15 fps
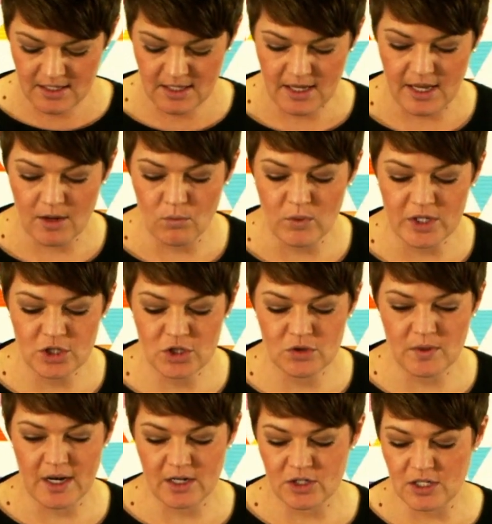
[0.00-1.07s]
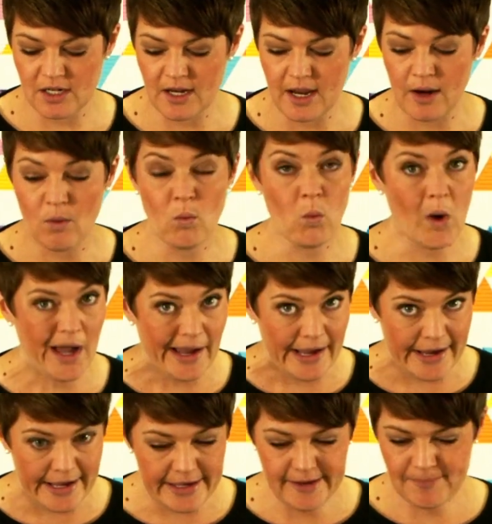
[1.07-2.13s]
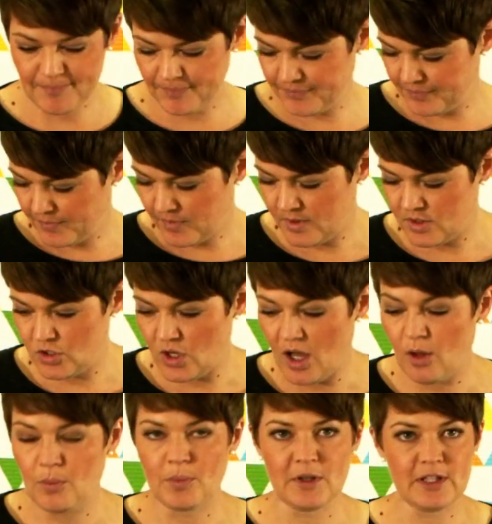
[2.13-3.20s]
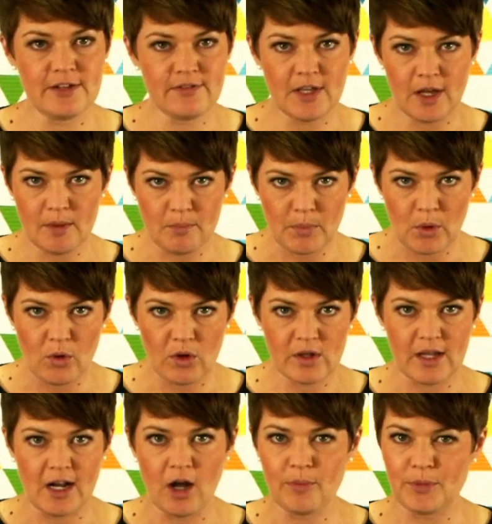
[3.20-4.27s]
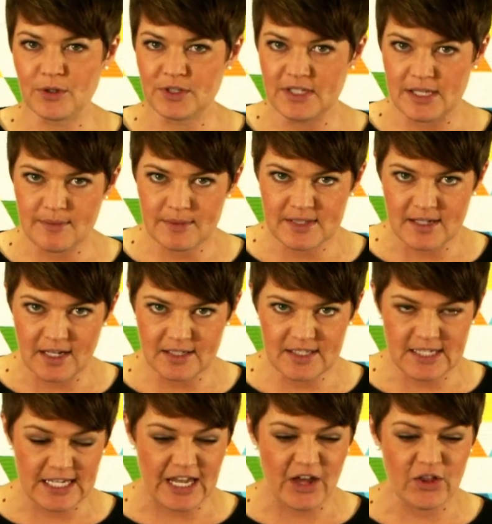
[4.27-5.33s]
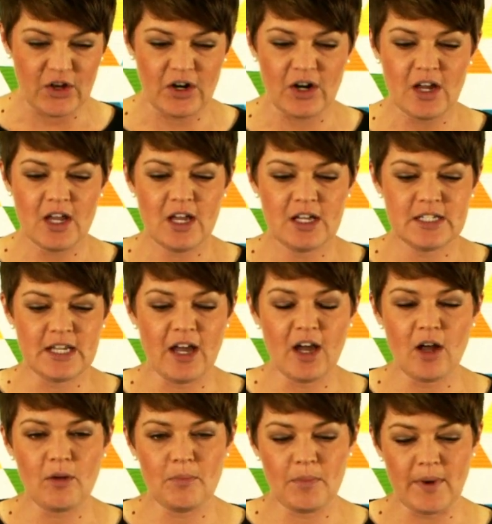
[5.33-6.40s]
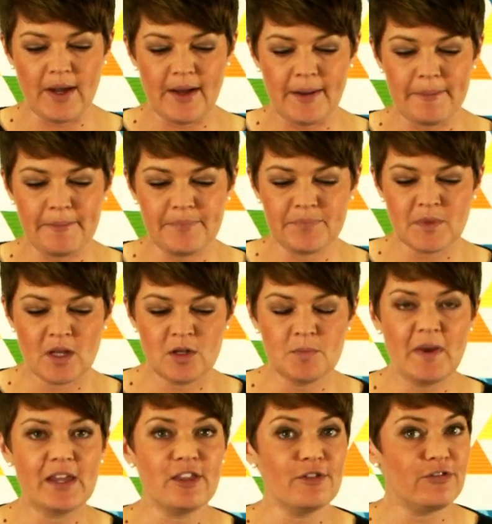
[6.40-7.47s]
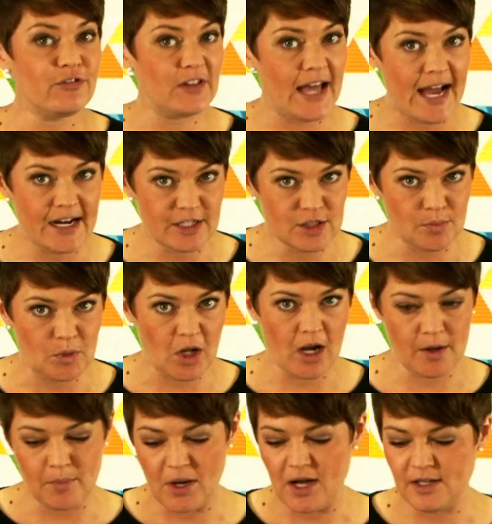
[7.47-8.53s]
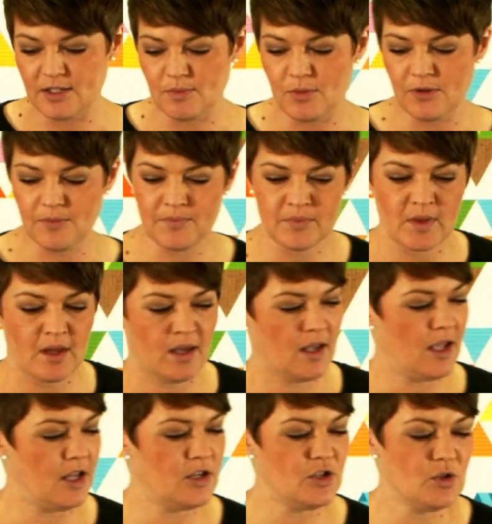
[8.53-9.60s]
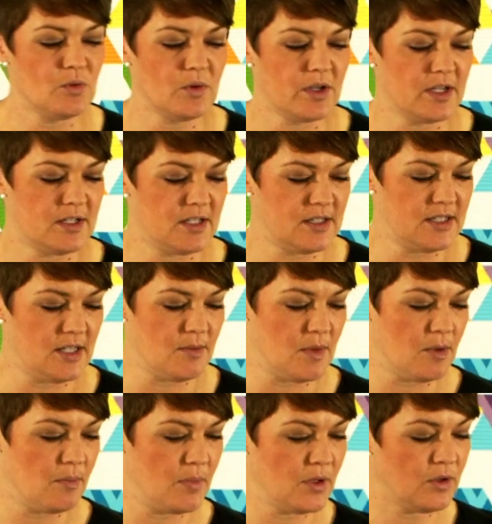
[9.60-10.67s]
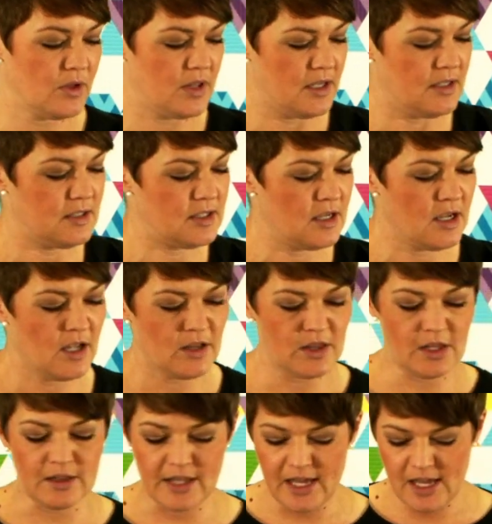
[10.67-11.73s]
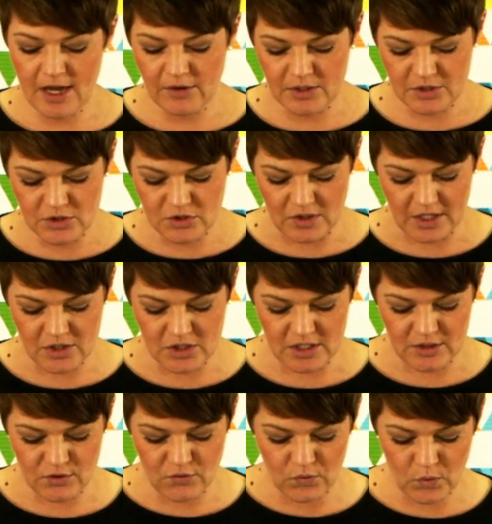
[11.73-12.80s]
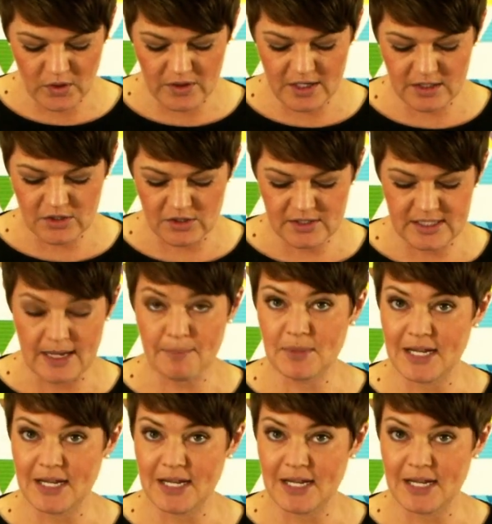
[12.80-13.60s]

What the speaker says: and which direction and why to help alleviate bulk and help your seams nest together to help make the flattest block possible. And you will get to see me build this. The layout instructions for this are step